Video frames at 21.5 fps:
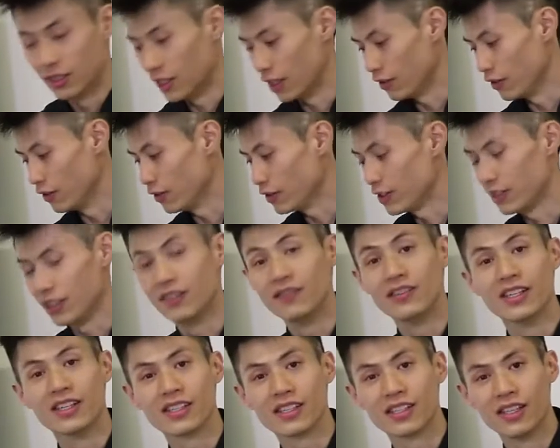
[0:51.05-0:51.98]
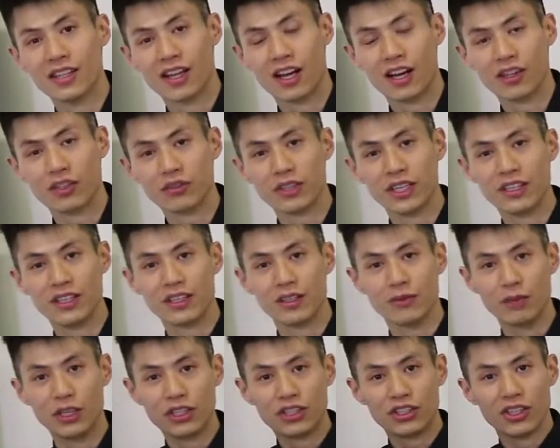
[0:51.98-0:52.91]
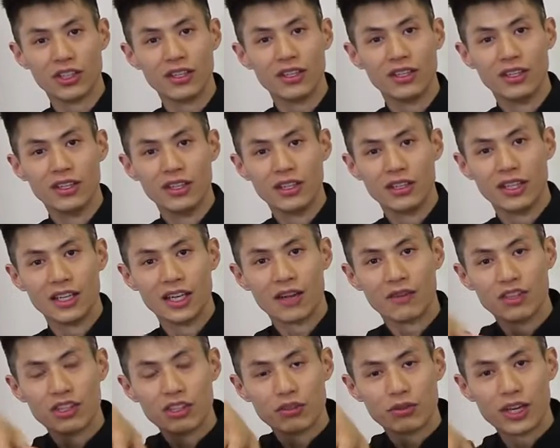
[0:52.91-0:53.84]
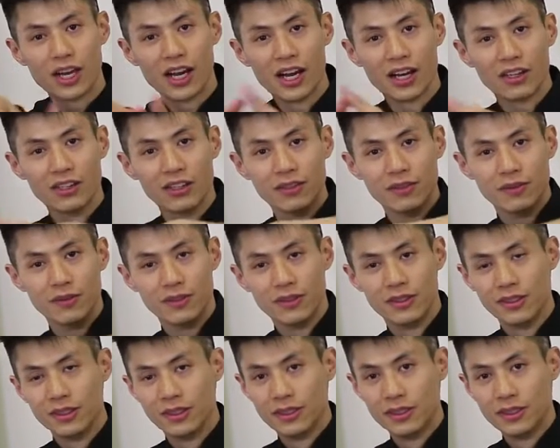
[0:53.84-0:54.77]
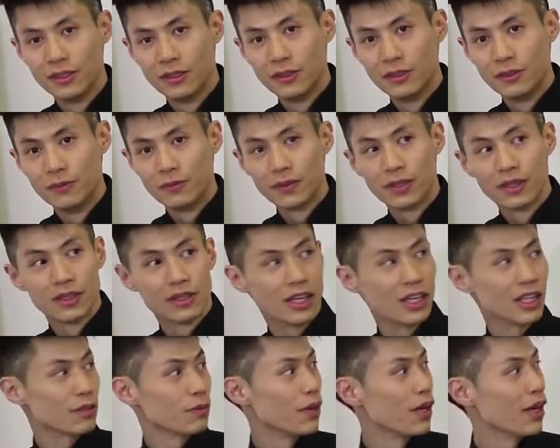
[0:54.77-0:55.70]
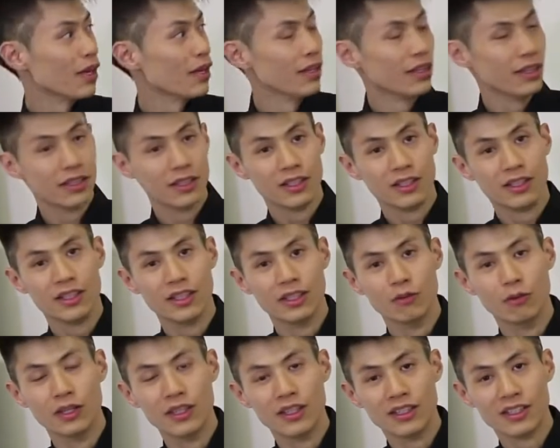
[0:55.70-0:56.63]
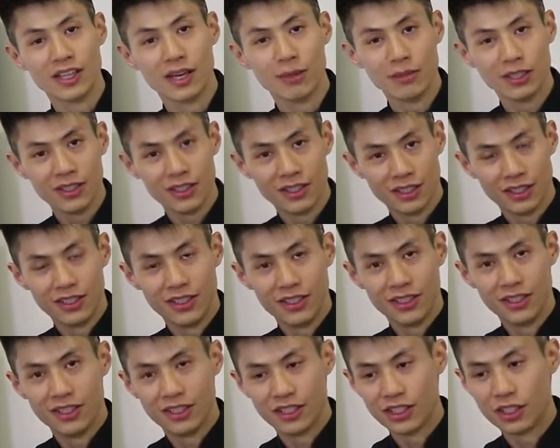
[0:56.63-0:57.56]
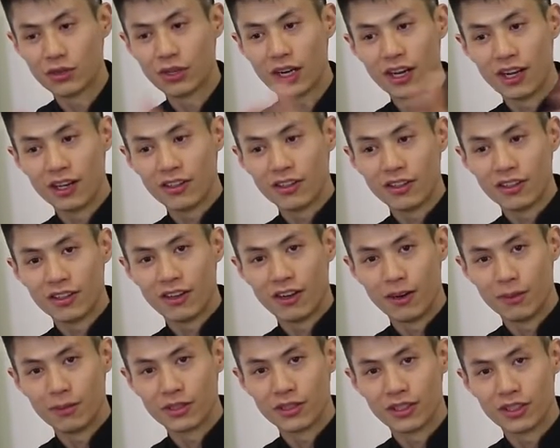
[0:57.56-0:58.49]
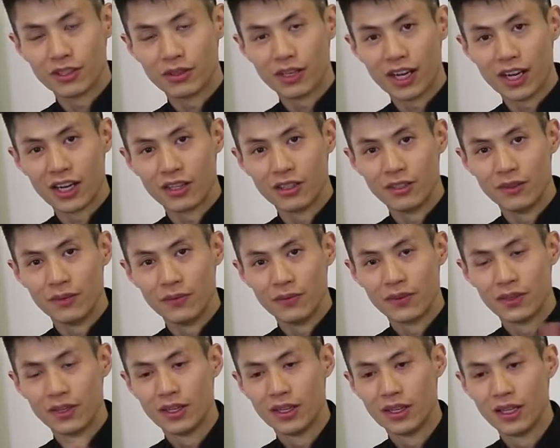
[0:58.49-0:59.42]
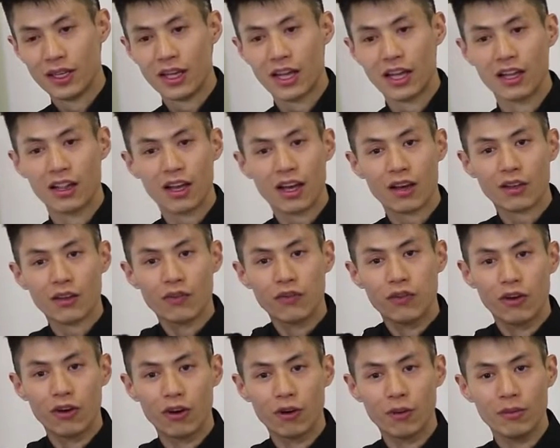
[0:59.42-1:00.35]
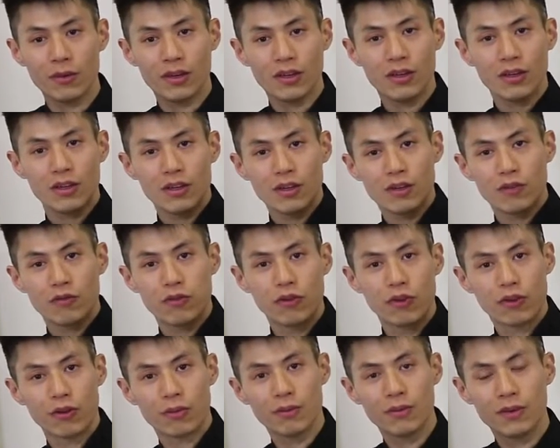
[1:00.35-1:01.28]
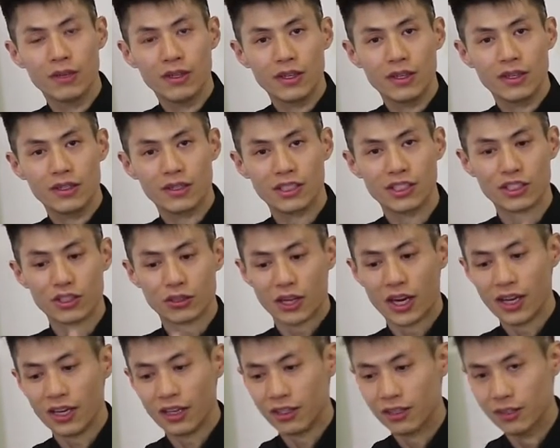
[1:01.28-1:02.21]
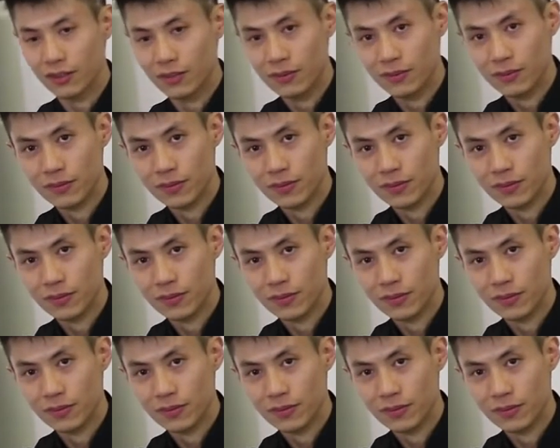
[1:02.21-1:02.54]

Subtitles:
Now, you've seen this in a lot of training in Wing Chun. They have this triangle. That's why the wooden dummy is a triangle, the arms are a triangle. And a lot of the form this triangle.